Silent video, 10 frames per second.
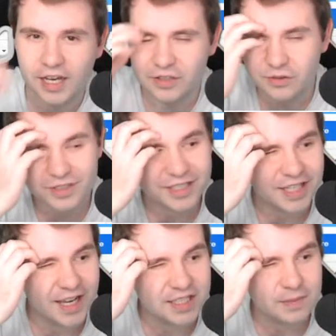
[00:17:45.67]
usually
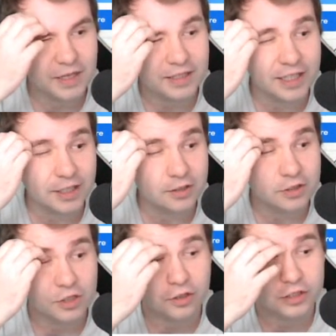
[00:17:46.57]
takes about like
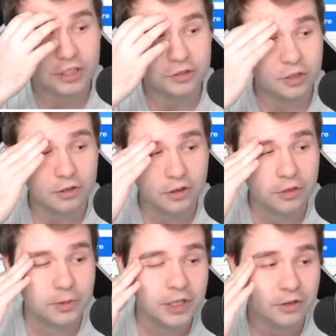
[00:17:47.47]
till turn
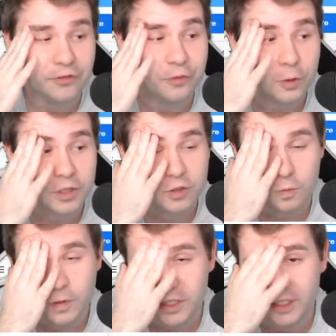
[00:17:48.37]
3 or 4 to
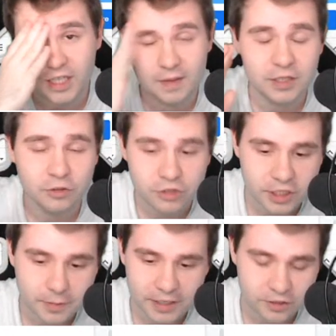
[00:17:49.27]
win the game, and
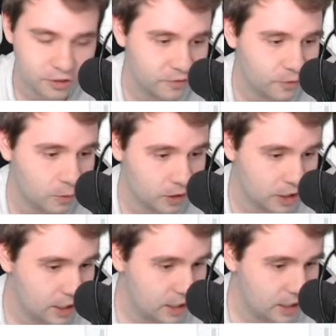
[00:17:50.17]
usually by turn 4,
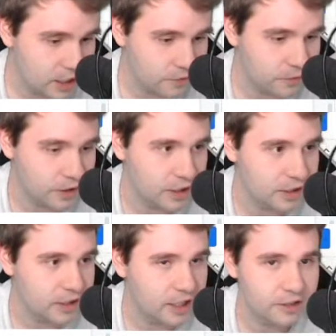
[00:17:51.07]

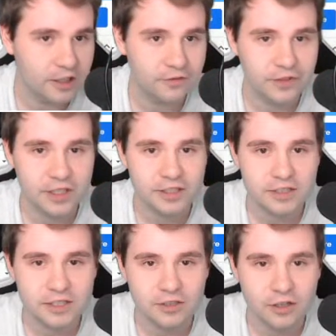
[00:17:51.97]
if
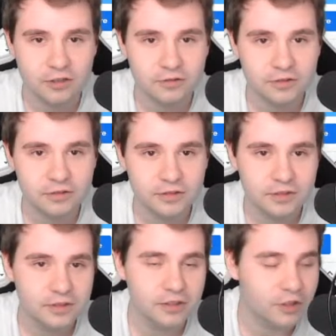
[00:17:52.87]
things, you know,
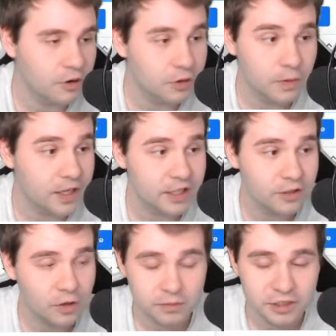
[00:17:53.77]
go the way they
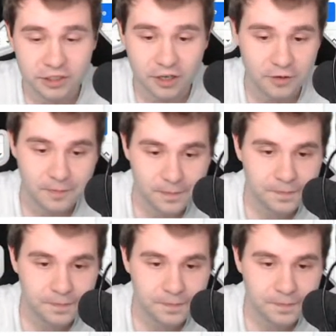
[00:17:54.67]
normally go.